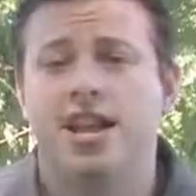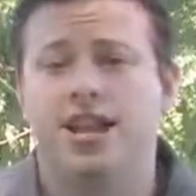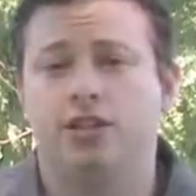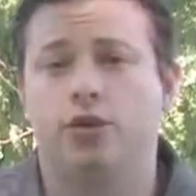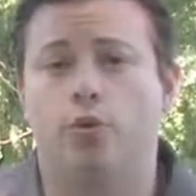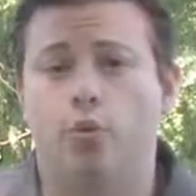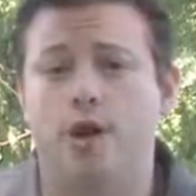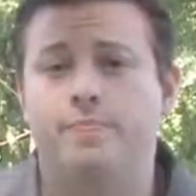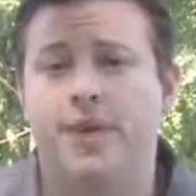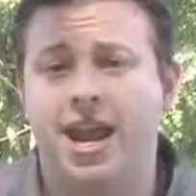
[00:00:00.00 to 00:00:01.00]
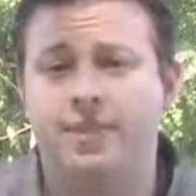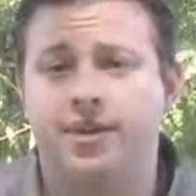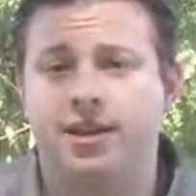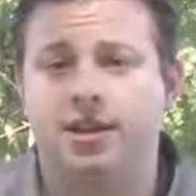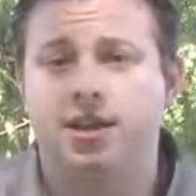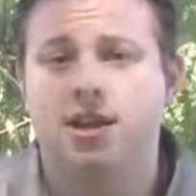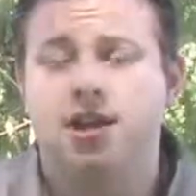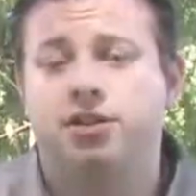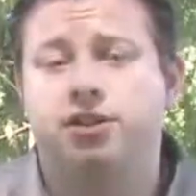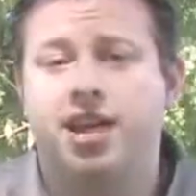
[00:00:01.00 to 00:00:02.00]
into one payment
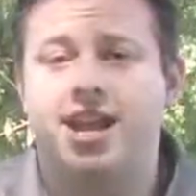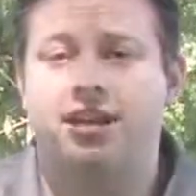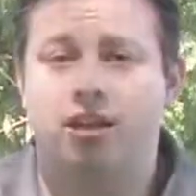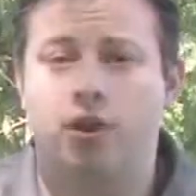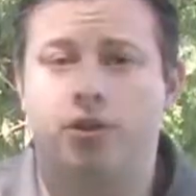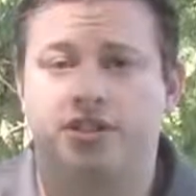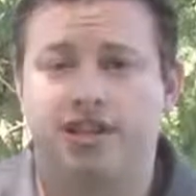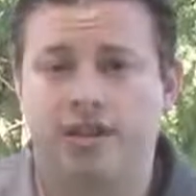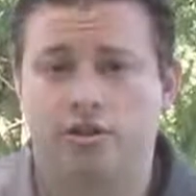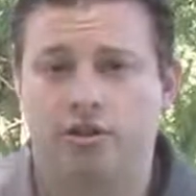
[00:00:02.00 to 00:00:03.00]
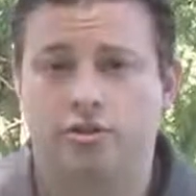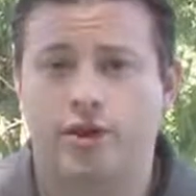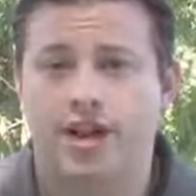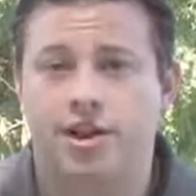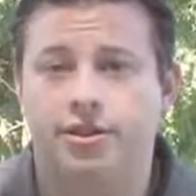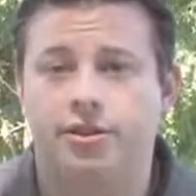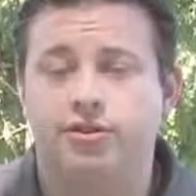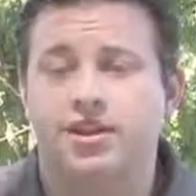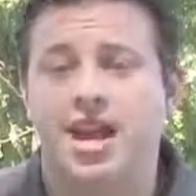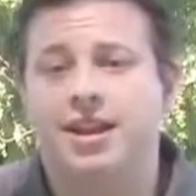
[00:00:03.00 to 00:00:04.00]
so that it lowers the interest rate on
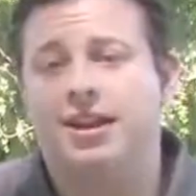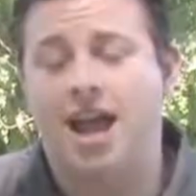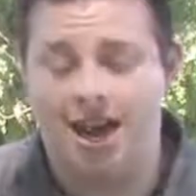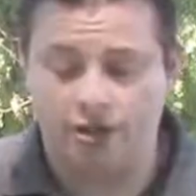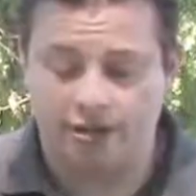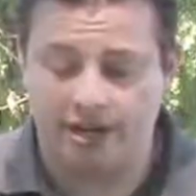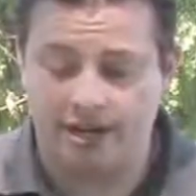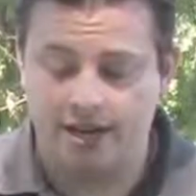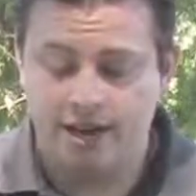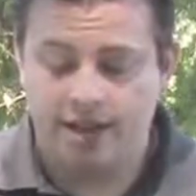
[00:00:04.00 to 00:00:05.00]
those and actually